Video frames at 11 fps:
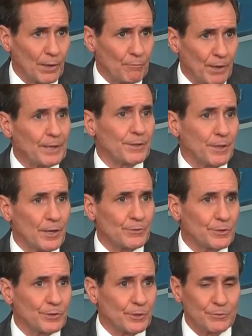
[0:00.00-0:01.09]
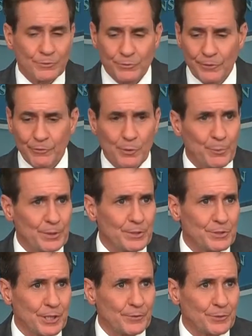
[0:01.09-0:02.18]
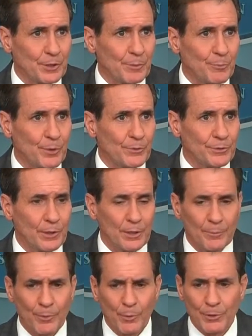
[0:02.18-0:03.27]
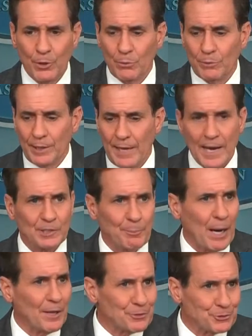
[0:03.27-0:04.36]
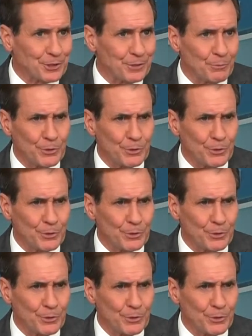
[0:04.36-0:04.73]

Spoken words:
recognize that there's different opinions out there, but we don't enact policy.